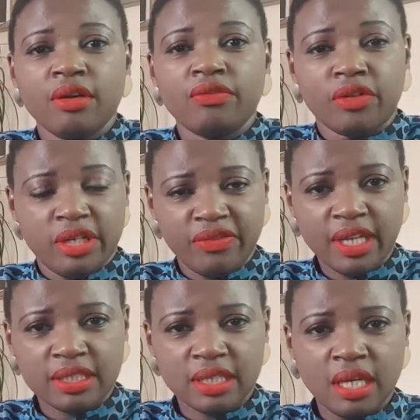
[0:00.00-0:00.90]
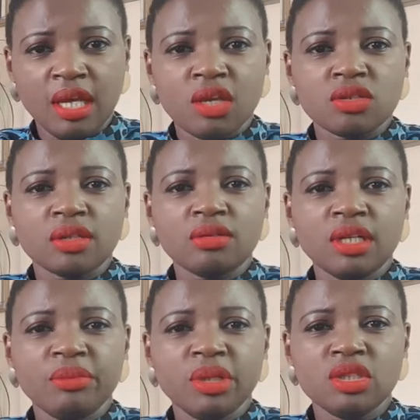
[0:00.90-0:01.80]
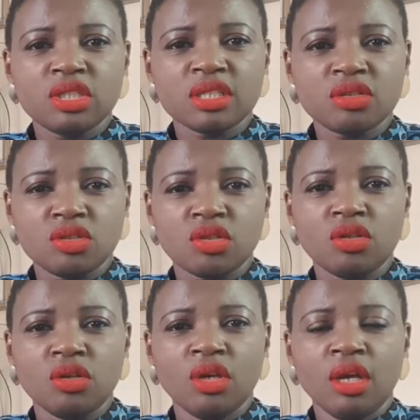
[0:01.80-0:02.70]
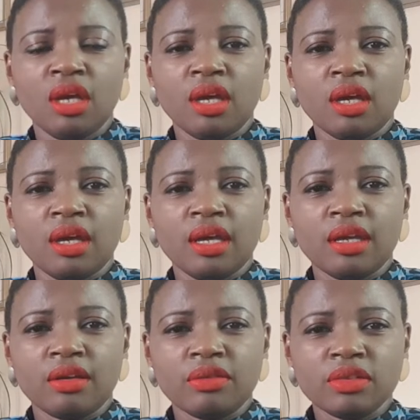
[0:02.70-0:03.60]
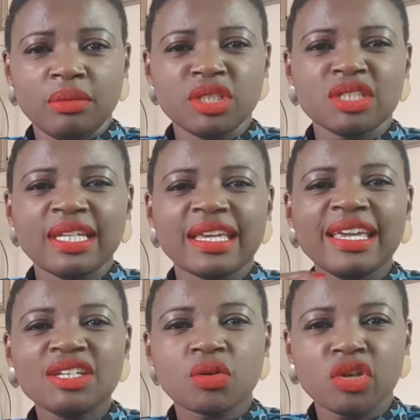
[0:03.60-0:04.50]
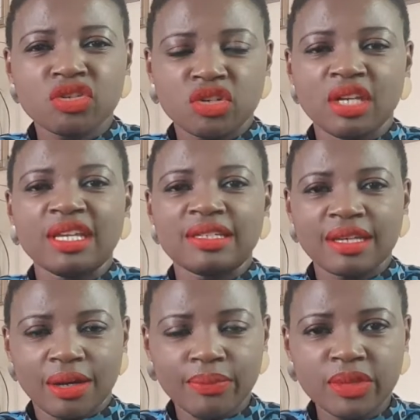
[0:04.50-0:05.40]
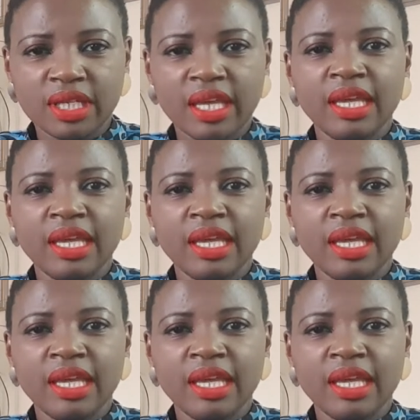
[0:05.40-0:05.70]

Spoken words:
for an event. So I thought let me just take each question as it comes,